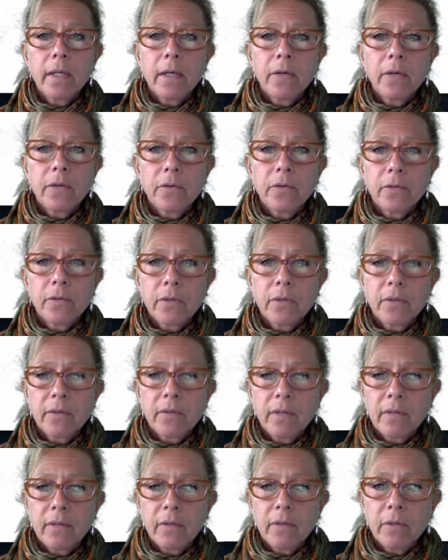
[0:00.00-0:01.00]
under
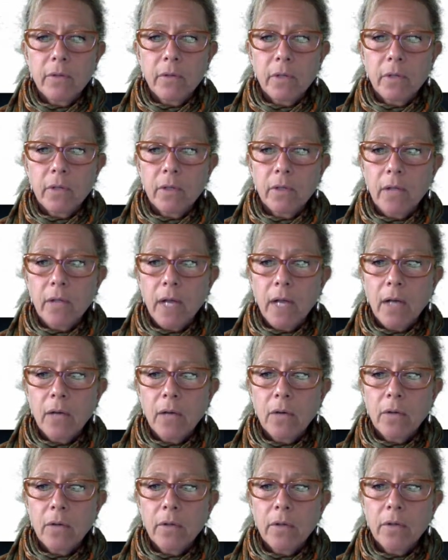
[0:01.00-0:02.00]
Screensaver, you can go to Hot
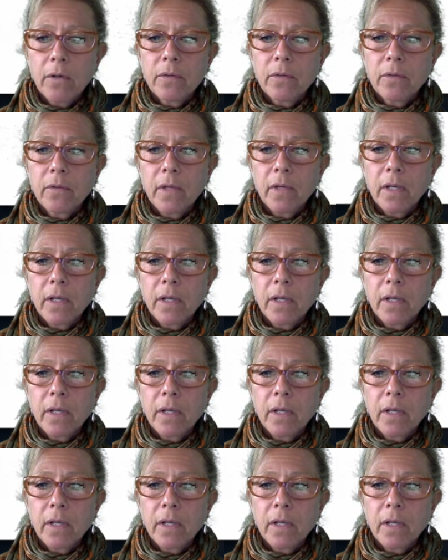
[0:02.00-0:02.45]
Corners,